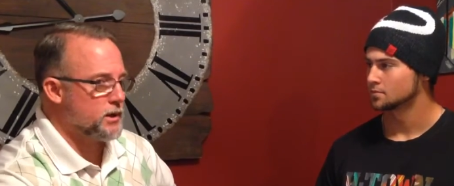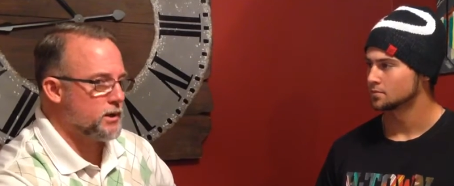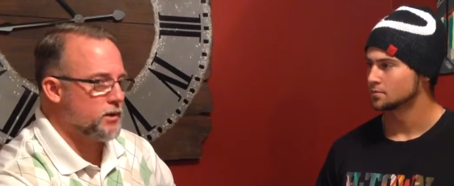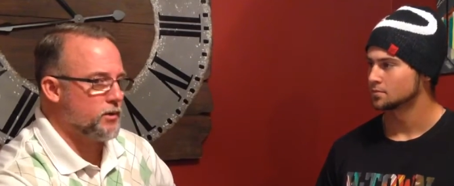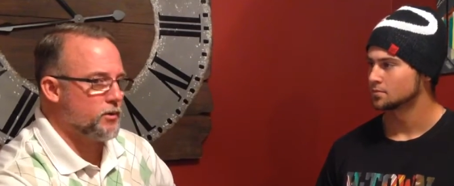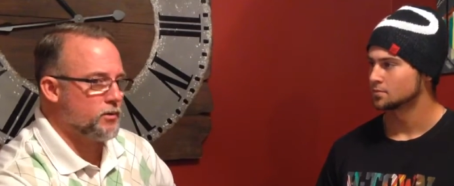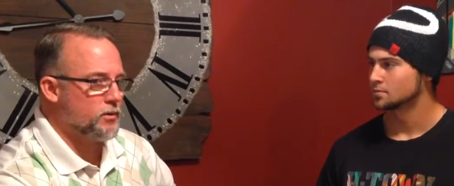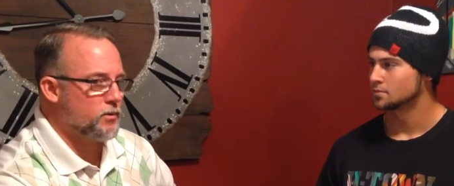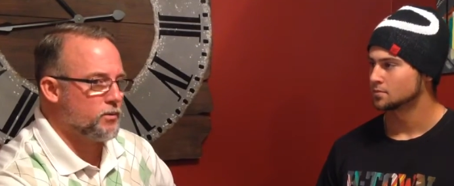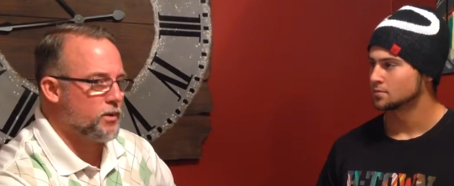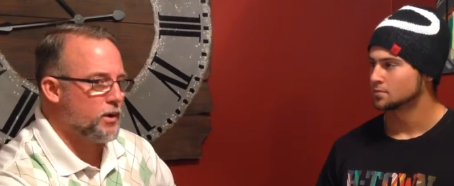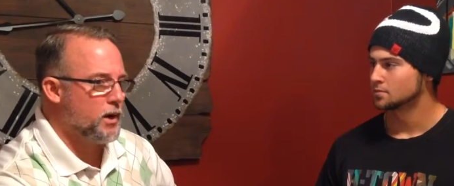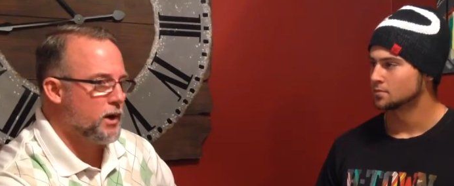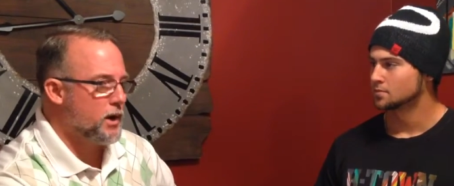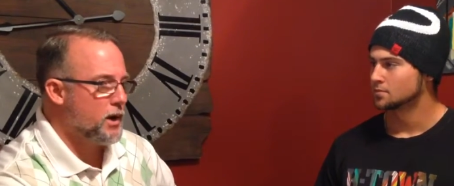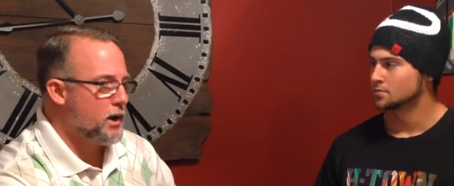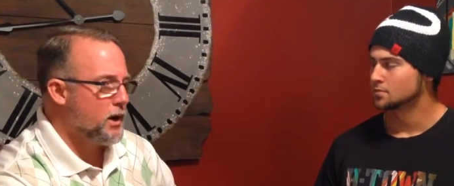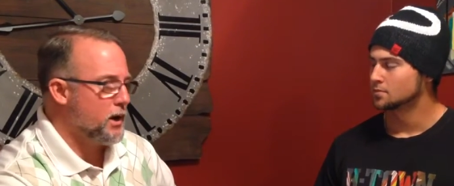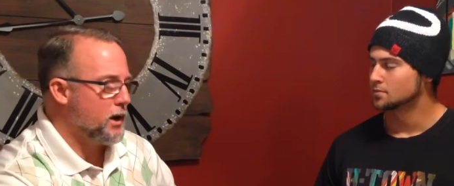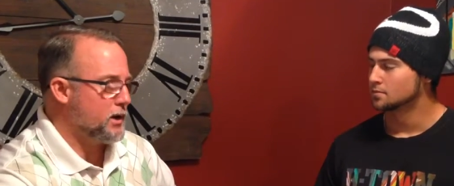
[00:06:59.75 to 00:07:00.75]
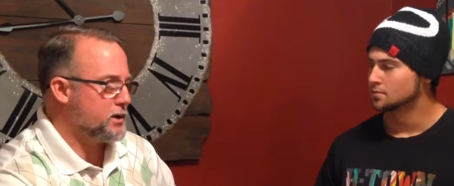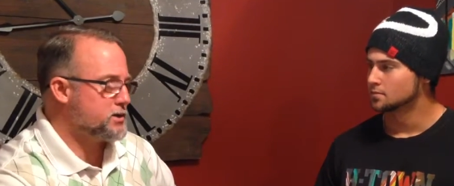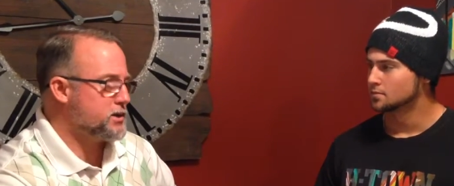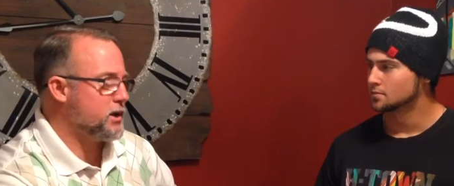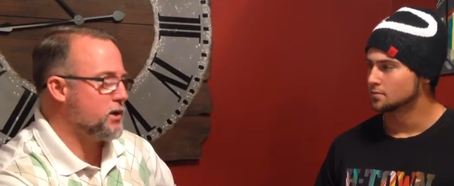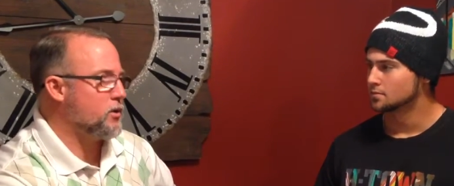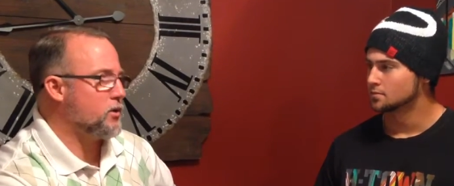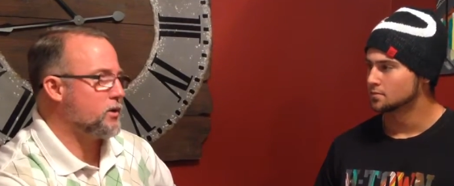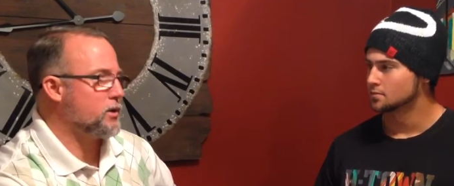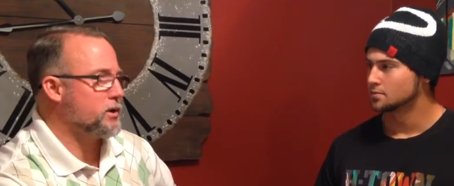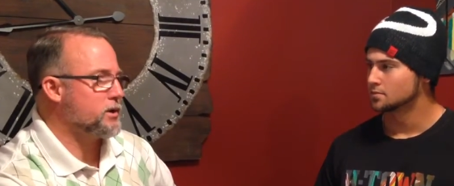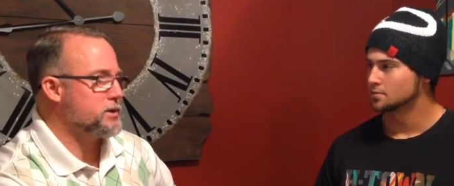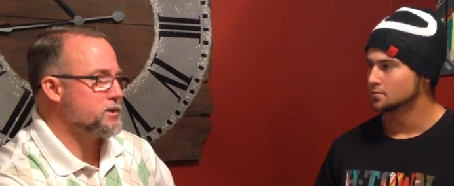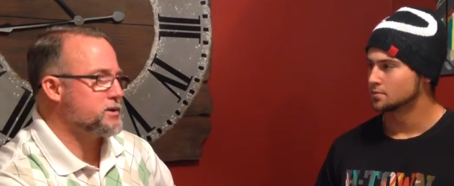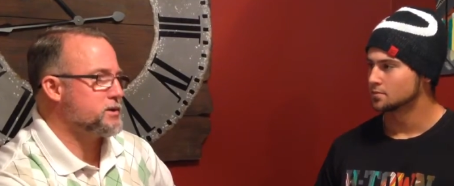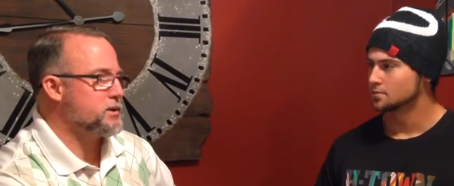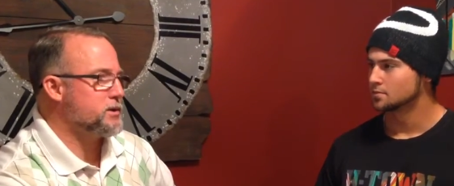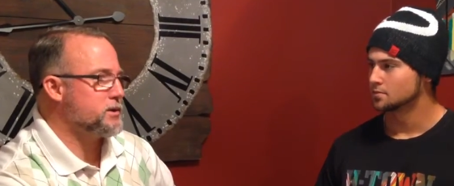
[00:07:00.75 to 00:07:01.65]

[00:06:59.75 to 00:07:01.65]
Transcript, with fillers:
Speaker 1: you know, et cetera, because